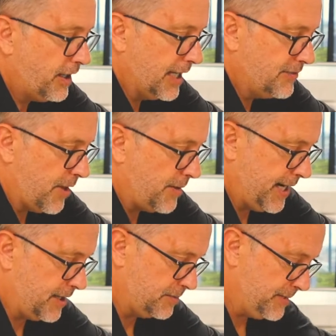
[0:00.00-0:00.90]
leave that one
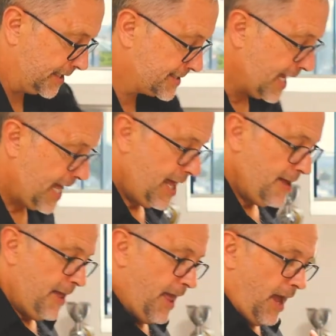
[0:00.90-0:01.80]
out of the mix.
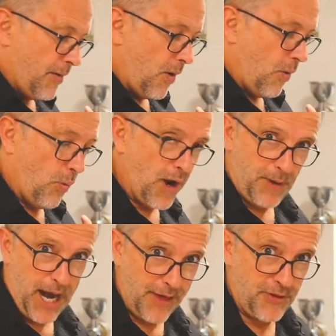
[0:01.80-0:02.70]
One of
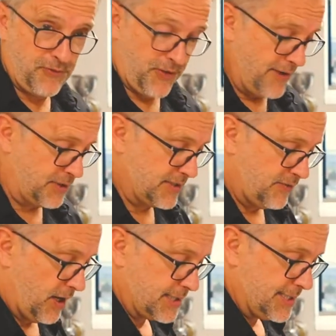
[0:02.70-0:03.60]
my other favourite
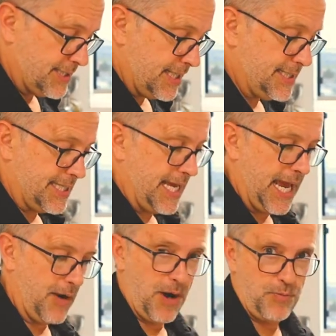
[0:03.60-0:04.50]
devices is the
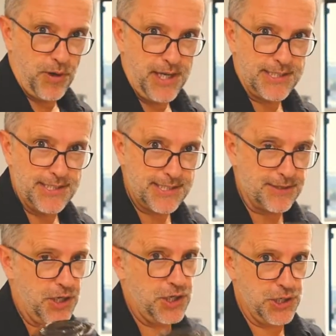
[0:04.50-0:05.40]
Aeropress. This has
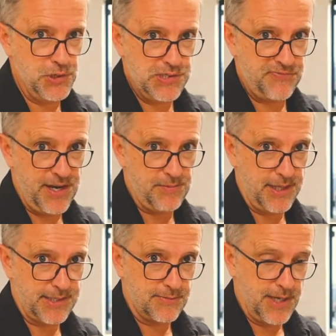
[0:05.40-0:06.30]
got a huge fan
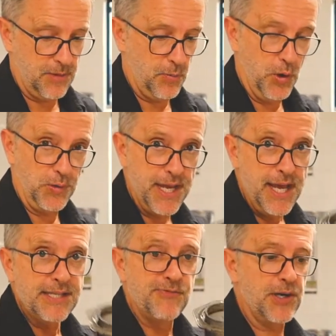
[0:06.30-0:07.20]
base around the world.
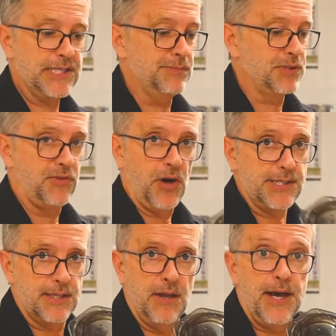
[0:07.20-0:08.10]
It's a very simple
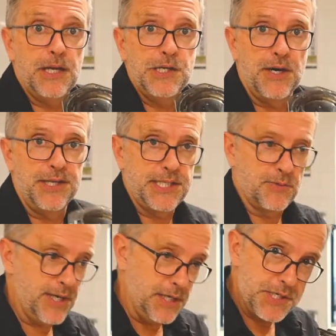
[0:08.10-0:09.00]
device, like a giant
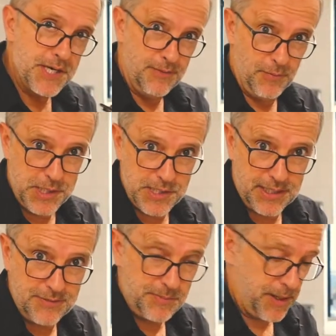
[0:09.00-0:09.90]
syringe, which sort of
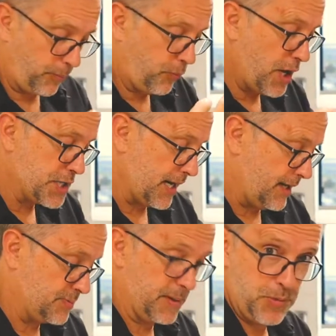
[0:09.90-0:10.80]
gives a bit of pressure
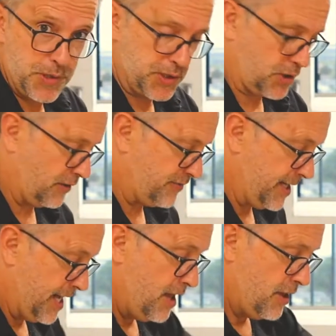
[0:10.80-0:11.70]
as we push the
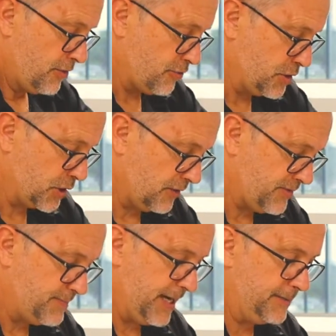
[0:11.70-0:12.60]
coffee through the
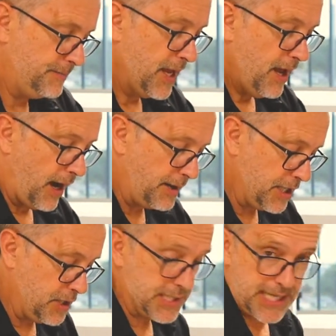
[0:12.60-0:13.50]
coffee bed. I only
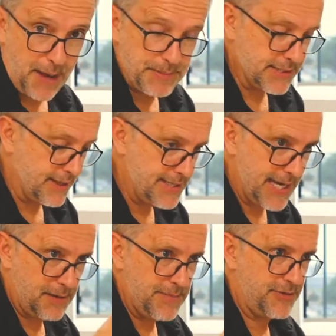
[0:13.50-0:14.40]
use the upside
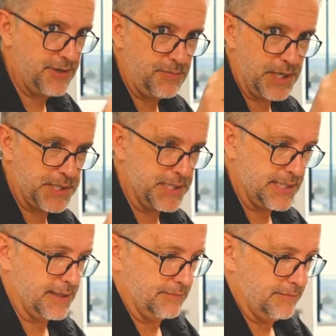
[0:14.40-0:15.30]
down method, which
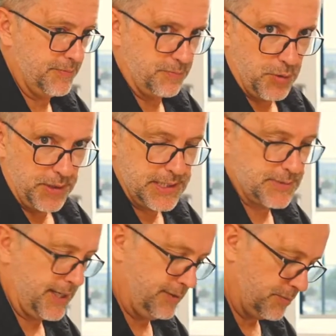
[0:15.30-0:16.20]
is you can brew it this
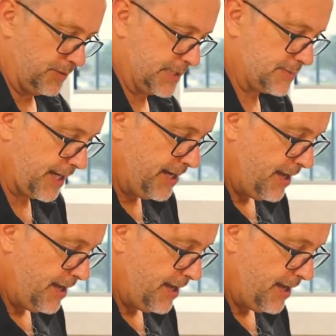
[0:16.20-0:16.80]
way or brew it this way.